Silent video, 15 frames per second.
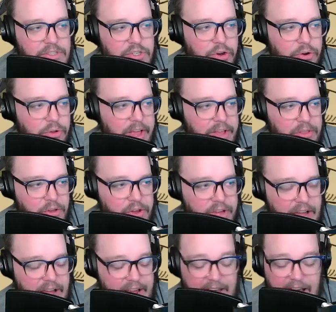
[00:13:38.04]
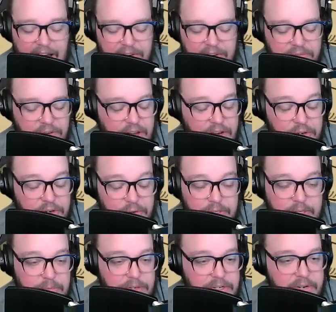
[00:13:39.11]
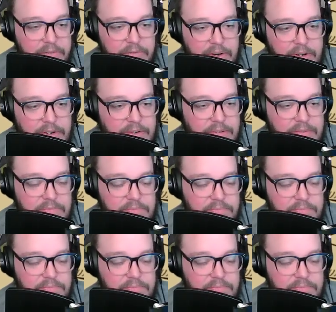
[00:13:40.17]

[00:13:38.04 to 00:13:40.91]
So you're like, look, I gotta fucking do something different.